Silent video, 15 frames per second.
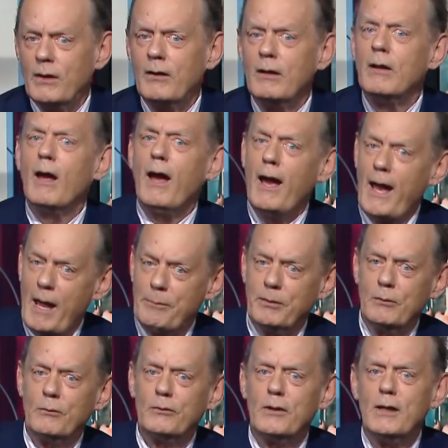very
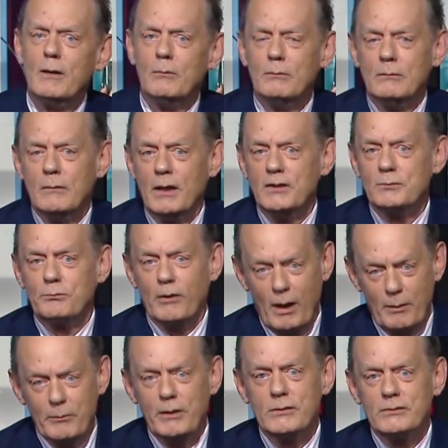happy with him as
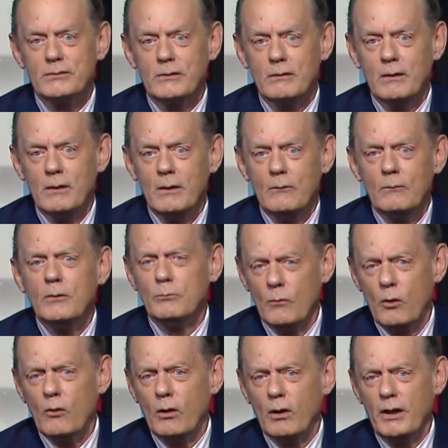Prime Minister with
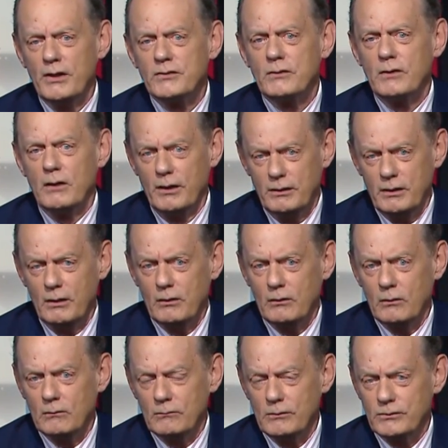more or less the
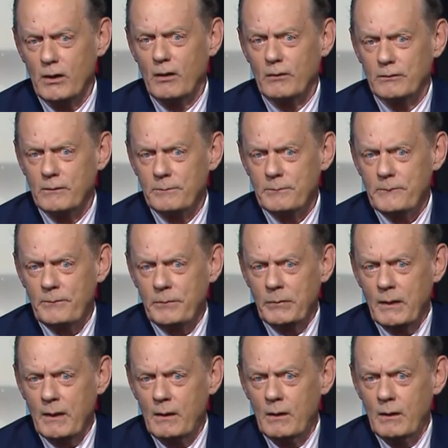identical result.
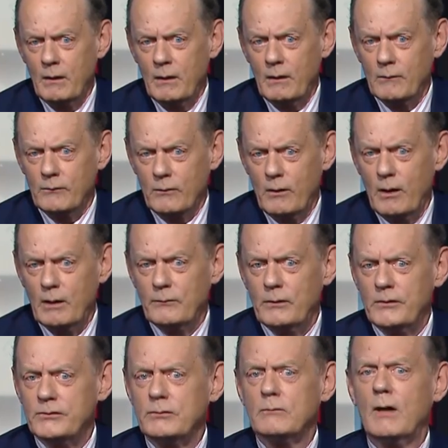For all of
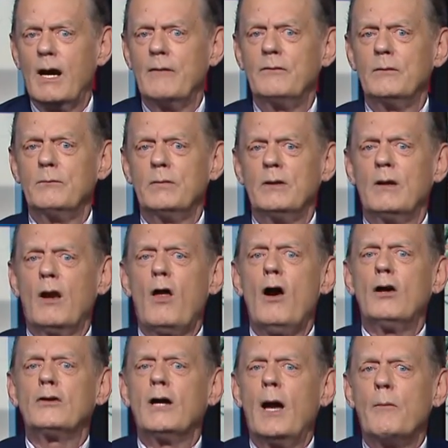us who are having been a
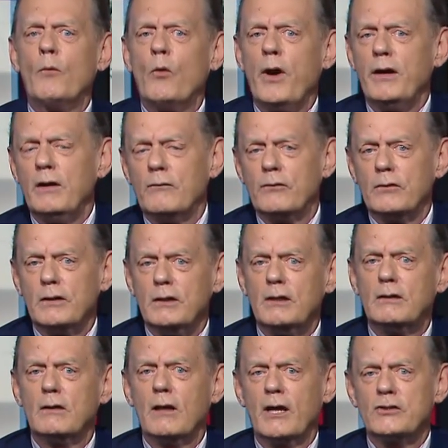long time waiting for the
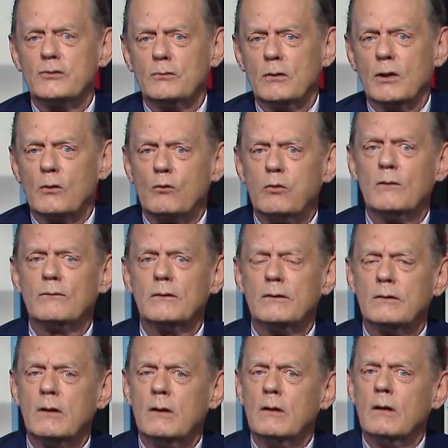intellectual
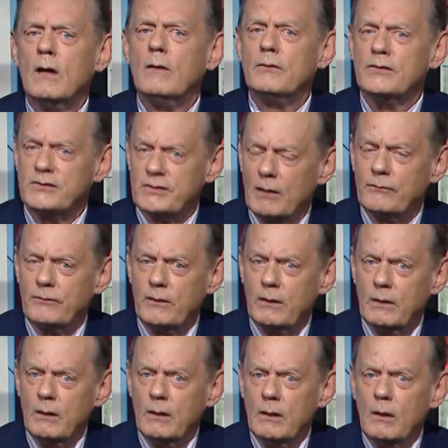equivalent of a
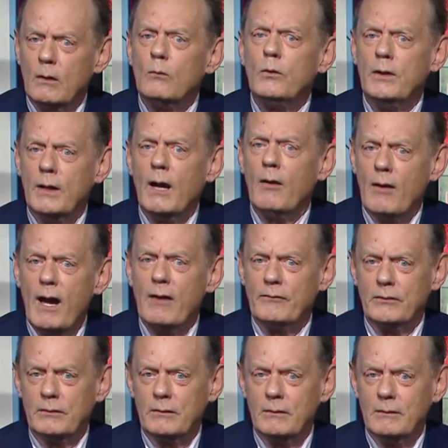selfie, we now
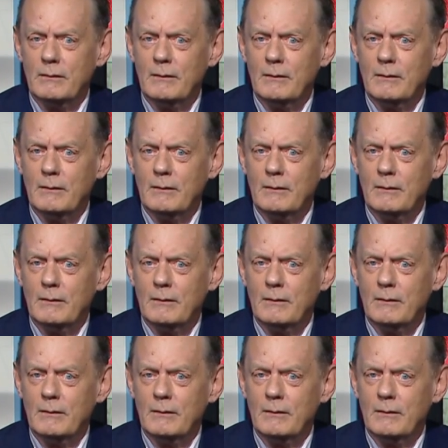have it.